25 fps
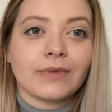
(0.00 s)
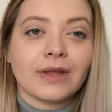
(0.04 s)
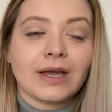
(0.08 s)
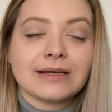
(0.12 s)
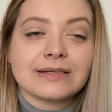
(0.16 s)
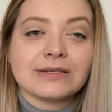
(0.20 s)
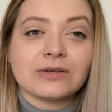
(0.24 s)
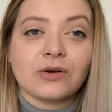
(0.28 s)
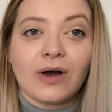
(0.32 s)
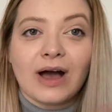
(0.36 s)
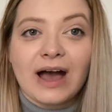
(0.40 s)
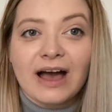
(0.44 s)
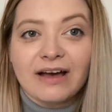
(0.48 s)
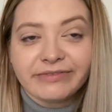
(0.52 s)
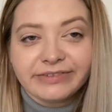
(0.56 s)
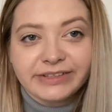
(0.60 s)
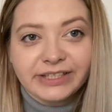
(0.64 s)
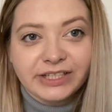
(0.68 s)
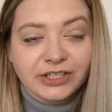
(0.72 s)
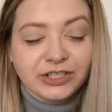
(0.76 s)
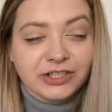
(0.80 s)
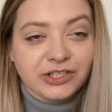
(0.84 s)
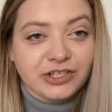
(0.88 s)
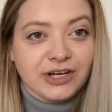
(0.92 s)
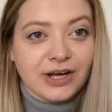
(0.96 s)
So
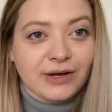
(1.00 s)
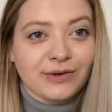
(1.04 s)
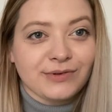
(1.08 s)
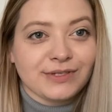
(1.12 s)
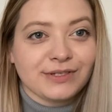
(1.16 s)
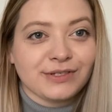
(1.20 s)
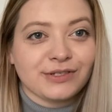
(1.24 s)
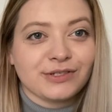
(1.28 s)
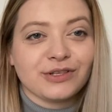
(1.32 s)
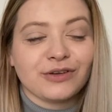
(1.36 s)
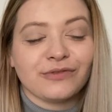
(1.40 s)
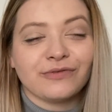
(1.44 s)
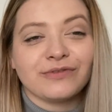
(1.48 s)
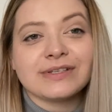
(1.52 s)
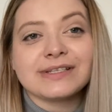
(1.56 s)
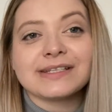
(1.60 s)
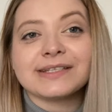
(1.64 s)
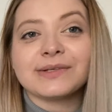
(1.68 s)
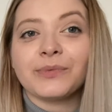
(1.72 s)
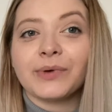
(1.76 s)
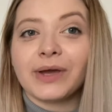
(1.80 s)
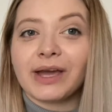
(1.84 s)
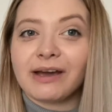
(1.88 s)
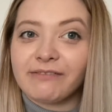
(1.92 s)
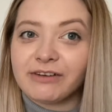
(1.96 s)
after trousers,
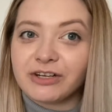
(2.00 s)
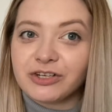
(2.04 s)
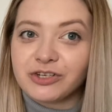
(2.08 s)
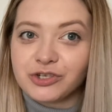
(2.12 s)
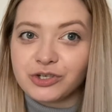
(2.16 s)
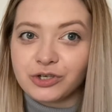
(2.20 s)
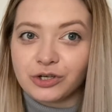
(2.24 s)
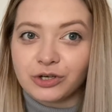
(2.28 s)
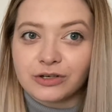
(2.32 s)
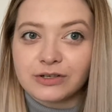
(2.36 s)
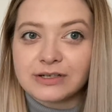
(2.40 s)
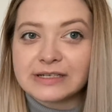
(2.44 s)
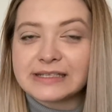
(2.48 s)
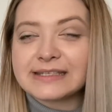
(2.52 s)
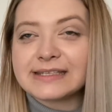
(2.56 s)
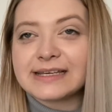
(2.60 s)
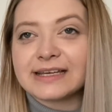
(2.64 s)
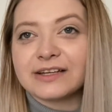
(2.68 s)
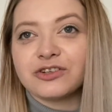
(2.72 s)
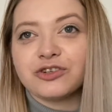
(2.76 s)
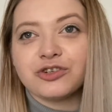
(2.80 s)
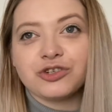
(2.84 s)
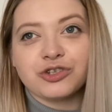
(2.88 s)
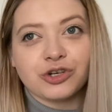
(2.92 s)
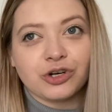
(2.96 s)
obviously we have a shorts,
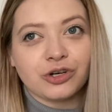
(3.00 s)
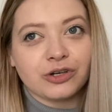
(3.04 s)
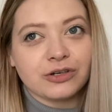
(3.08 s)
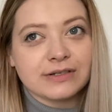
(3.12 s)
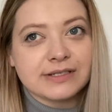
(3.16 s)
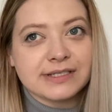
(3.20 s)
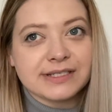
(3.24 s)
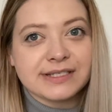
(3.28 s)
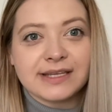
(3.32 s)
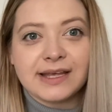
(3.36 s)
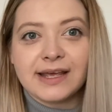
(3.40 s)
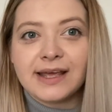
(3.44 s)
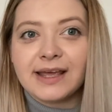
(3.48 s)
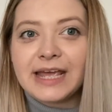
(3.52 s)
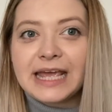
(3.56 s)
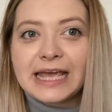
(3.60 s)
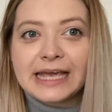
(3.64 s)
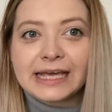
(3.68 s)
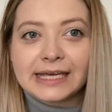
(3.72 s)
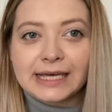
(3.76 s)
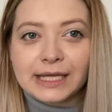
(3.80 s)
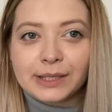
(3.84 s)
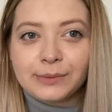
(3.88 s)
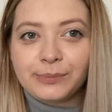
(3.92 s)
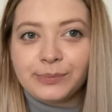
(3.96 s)
and shorts
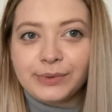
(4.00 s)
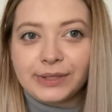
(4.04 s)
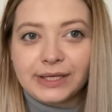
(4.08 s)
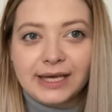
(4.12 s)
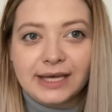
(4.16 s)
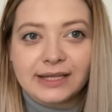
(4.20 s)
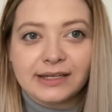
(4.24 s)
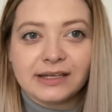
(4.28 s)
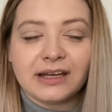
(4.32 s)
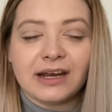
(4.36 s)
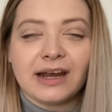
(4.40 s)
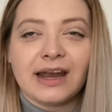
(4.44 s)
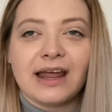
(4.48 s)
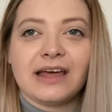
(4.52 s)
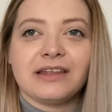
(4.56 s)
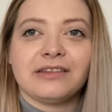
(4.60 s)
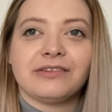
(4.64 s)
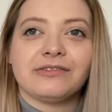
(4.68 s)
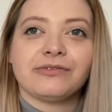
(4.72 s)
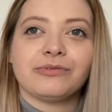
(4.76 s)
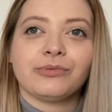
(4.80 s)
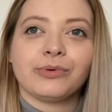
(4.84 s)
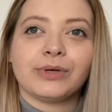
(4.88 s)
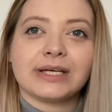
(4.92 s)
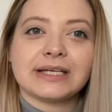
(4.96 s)
can be any
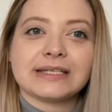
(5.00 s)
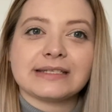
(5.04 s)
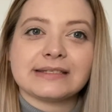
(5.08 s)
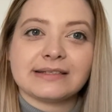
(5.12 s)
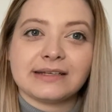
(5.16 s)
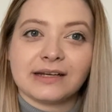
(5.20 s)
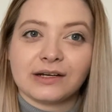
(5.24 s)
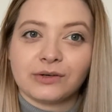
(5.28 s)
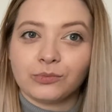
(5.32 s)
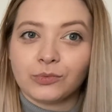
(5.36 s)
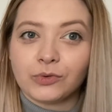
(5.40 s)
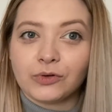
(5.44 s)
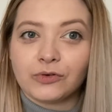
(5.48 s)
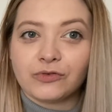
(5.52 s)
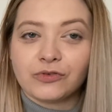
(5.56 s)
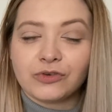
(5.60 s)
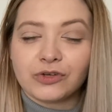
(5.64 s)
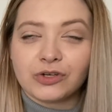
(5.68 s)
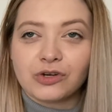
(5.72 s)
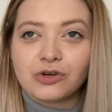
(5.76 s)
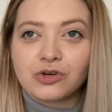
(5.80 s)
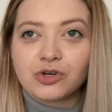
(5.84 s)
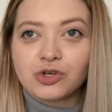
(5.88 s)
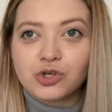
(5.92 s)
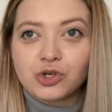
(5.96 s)
length. We can start with
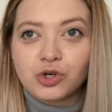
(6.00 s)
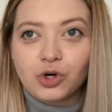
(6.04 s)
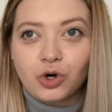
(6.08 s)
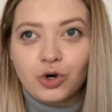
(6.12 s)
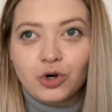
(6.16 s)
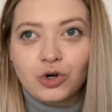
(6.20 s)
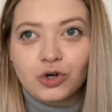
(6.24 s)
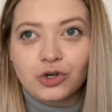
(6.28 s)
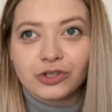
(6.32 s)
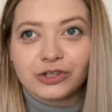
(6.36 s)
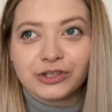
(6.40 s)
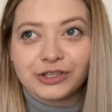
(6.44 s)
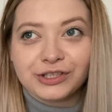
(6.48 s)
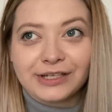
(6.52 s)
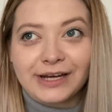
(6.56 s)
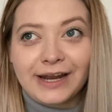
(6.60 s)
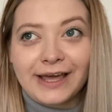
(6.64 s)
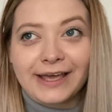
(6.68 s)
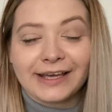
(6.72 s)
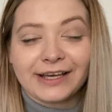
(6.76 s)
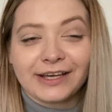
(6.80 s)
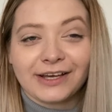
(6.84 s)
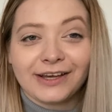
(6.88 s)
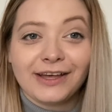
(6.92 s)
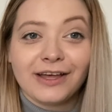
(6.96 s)
a short,
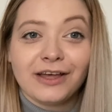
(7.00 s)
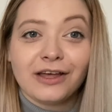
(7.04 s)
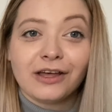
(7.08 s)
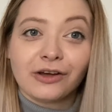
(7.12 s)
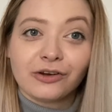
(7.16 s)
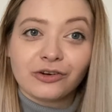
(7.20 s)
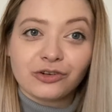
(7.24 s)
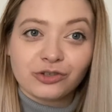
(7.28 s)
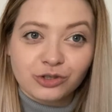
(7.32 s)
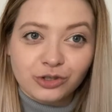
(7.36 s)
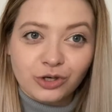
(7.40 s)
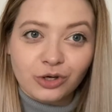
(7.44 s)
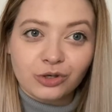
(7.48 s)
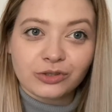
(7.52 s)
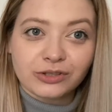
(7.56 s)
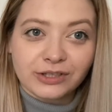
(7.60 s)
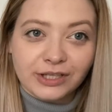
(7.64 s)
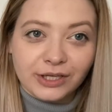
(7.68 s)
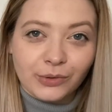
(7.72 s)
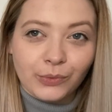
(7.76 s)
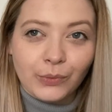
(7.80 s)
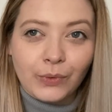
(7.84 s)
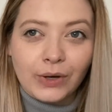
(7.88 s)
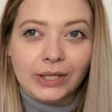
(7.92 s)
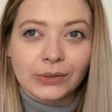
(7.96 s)
like
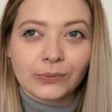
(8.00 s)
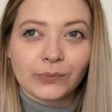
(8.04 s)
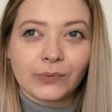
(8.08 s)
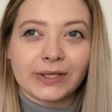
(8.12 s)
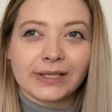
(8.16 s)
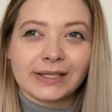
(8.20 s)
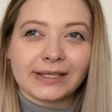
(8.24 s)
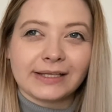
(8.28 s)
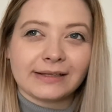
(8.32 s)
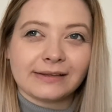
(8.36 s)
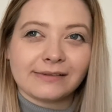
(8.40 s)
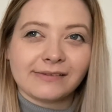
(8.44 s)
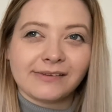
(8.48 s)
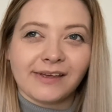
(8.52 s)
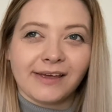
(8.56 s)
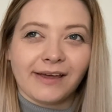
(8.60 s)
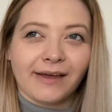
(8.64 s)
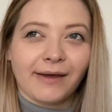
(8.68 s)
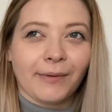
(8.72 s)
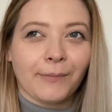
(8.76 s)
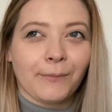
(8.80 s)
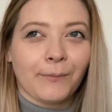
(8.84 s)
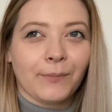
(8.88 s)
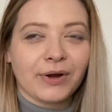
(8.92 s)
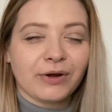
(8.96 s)
shorter one when it's
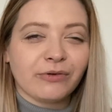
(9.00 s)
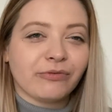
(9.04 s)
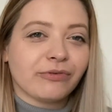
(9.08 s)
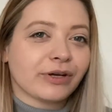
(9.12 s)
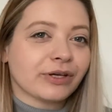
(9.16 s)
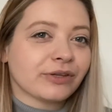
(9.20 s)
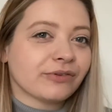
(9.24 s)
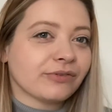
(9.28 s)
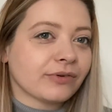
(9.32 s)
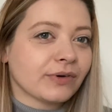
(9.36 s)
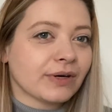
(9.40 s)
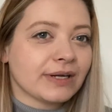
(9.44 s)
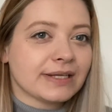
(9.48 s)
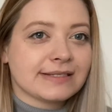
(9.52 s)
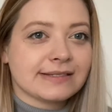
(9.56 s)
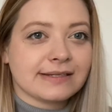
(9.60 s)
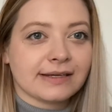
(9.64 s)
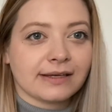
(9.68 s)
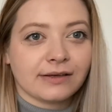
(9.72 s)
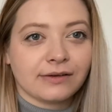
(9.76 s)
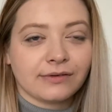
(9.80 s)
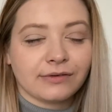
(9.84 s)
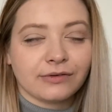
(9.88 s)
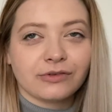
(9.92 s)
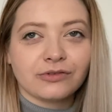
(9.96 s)
perfect for, let's
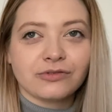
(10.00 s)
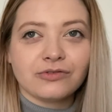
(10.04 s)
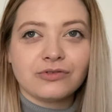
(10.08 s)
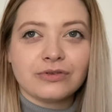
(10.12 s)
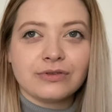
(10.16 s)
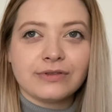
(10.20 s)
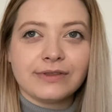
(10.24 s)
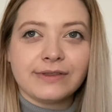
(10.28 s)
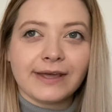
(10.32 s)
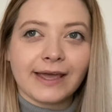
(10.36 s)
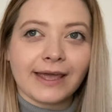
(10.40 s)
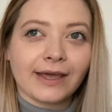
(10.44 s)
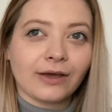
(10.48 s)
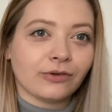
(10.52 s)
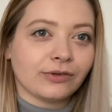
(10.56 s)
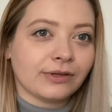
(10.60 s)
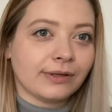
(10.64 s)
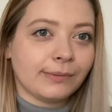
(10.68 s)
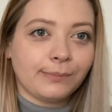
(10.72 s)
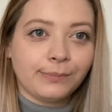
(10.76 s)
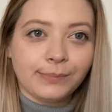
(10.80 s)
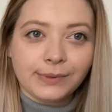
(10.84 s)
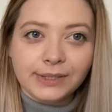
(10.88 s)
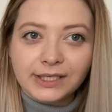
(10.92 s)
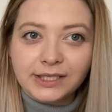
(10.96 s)
say, day on the
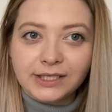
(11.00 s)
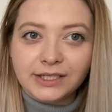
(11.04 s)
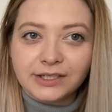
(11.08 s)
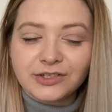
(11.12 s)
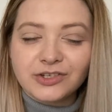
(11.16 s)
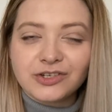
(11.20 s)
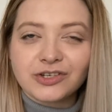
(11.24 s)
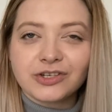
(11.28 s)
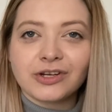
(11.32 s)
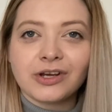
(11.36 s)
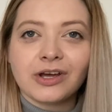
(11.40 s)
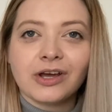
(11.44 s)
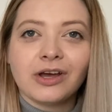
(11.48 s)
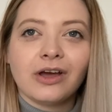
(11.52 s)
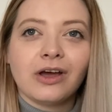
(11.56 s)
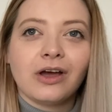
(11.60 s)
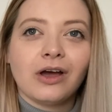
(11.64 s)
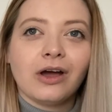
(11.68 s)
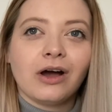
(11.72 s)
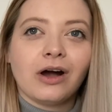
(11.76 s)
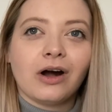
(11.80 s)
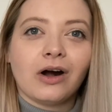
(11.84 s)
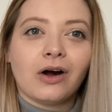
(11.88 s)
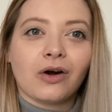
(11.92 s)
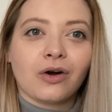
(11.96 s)
beach,
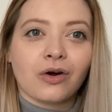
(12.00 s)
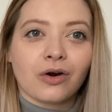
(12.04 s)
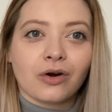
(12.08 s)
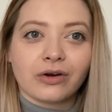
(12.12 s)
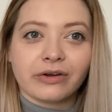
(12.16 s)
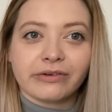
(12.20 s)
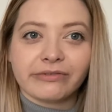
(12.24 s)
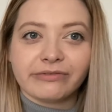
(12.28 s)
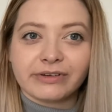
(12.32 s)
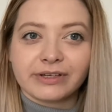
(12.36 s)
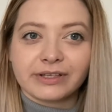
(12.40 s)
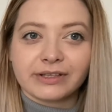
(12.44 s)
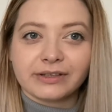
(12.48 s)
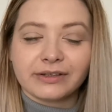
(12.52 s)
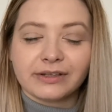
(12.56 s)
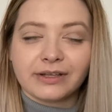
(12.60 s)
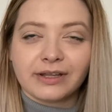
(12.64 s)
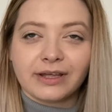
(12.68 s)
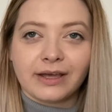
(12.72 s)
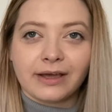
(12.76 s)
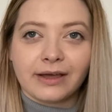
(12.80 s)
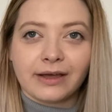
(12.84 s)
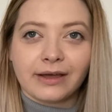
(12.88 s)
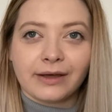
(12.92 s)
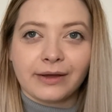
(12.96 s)
or
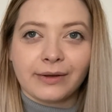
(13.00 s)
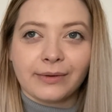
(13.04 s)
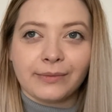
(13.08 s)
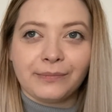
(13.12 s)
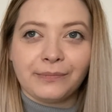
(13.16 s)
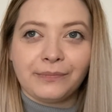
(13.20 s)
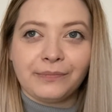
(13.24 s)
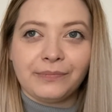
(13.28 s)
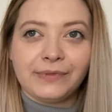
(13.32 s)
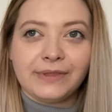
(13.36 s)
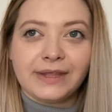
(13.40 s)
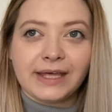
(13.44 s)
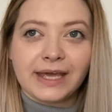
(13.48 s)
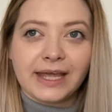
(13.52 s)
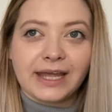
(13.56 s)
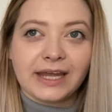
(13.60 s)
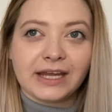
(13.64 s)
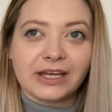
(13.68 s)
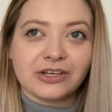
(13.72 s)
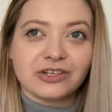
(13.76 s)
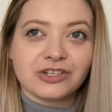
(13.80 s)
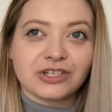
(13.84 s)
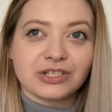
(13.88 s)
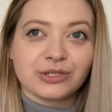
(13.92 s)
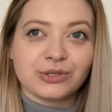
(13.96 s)
even
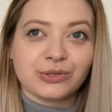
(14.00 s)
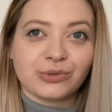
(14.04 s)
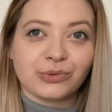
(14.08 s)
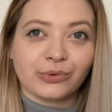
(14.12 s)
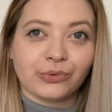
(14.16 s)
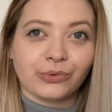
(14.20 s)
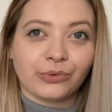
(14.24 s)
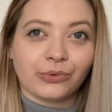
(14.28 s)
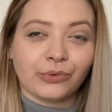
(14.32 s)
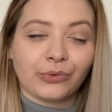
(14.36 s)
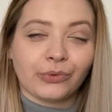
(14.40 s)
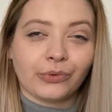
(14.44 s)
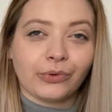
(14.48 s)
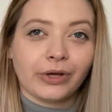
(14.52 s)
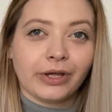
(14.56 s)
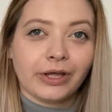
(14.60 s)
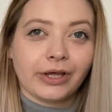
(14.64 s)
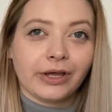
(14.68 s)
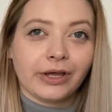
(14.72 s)
day just to